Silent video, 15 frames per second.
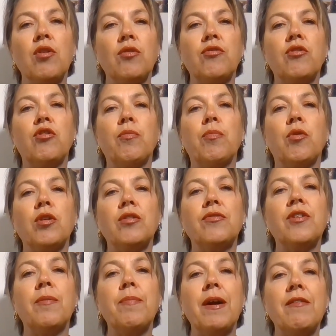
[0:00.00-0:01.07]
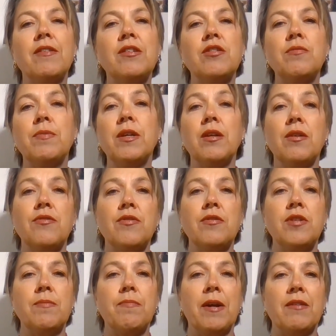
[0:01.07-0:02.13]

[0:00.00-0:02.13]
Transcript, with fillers: lost the support of their parents because the